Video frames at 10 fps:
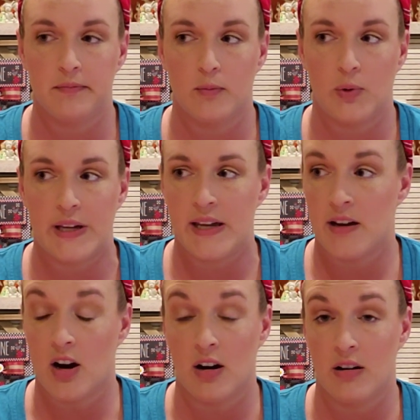We
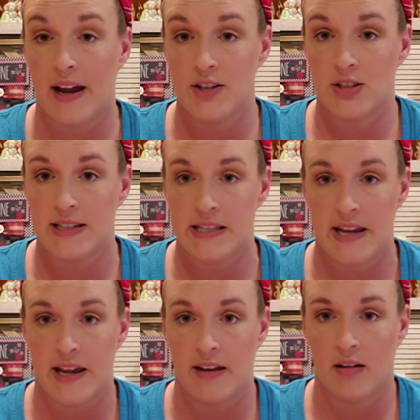are actually
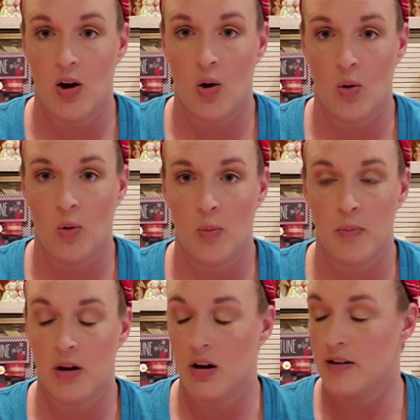staying
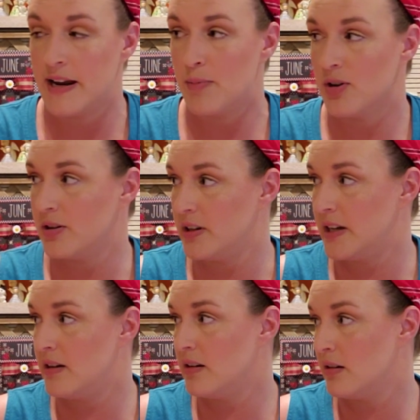home. Our
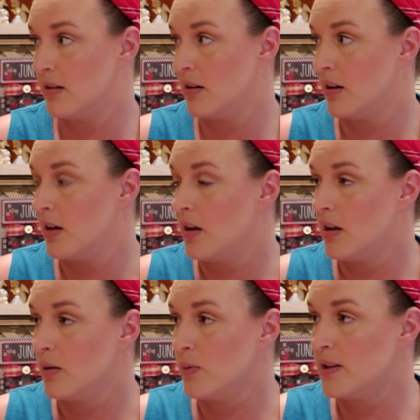neighborhood,
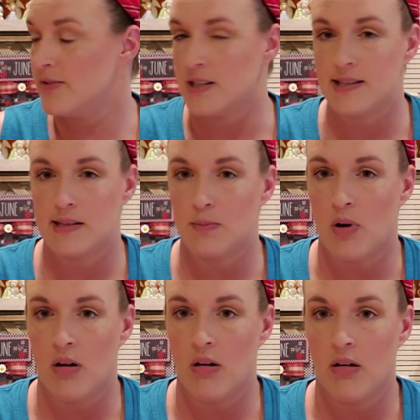we live in a
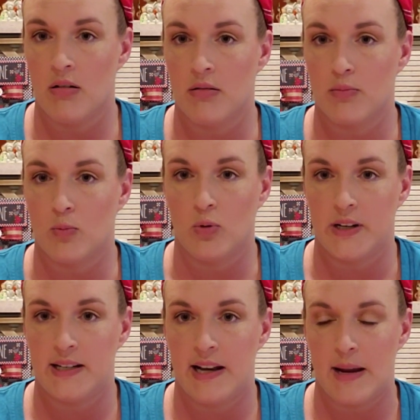small
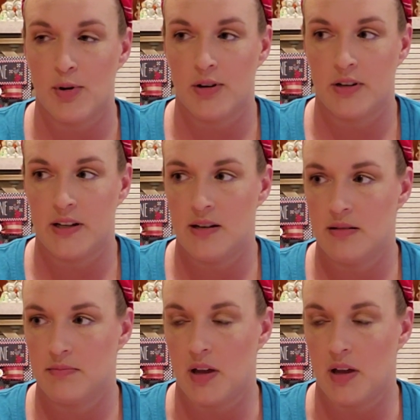wooded neighborhood,